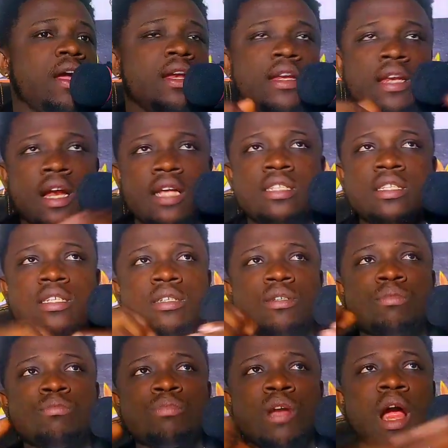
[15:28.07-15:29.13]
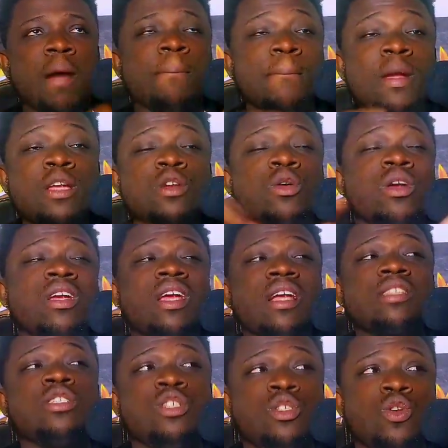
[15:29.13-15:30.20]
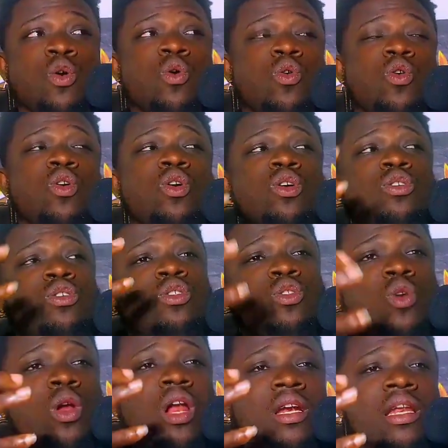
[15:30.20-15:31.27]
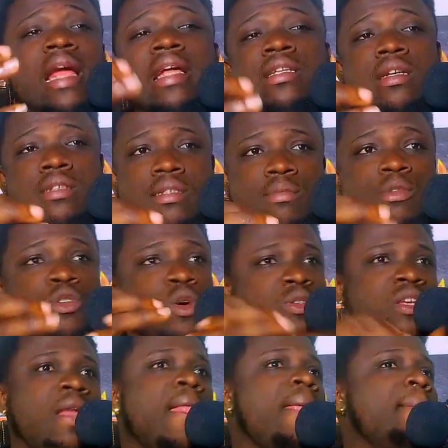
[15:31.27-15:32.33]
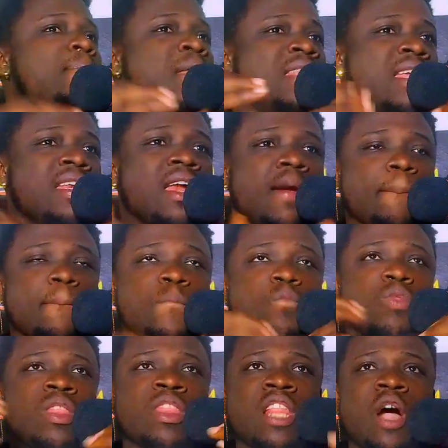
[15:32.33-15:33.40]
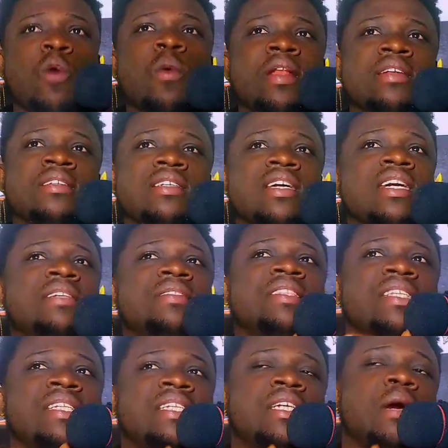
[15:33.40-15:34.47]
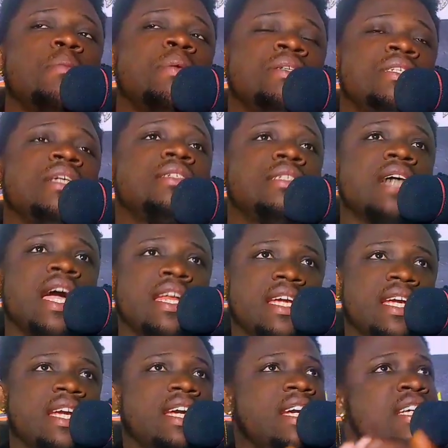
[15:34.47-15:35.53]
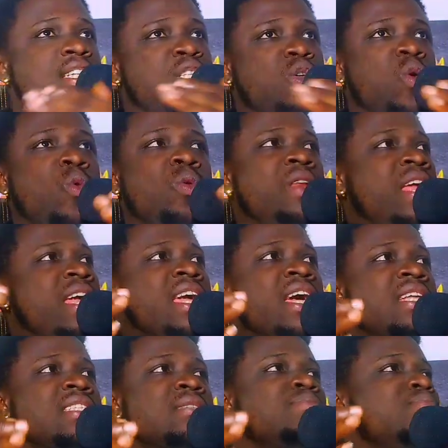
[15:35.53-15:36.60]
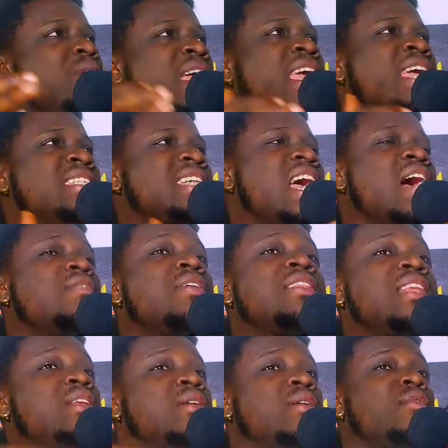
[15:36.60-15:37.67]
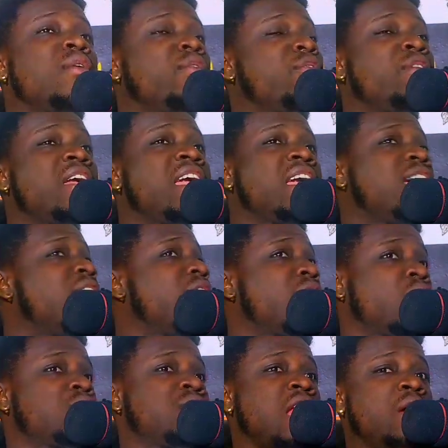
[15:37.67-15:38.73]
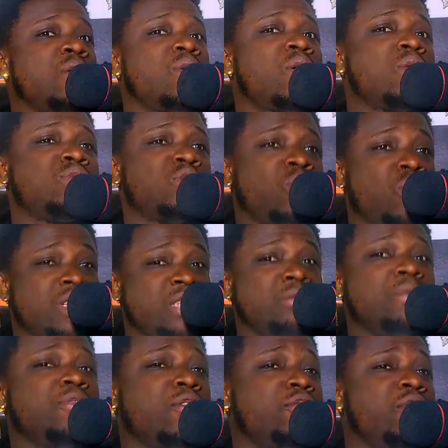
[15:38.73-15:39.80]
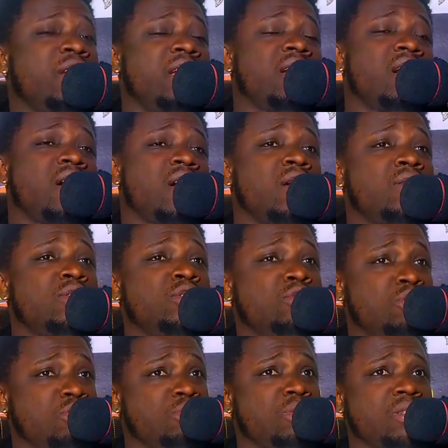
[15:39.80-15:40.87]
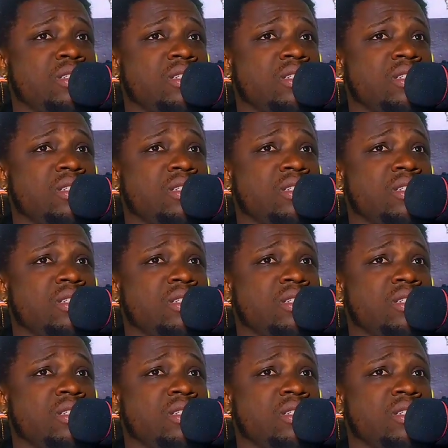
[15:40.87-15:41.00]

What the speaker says: that can make you get your dollar details, because they think that that one is their business side, so they can't make it everything for free. Because like you're watching me for free on YouTube,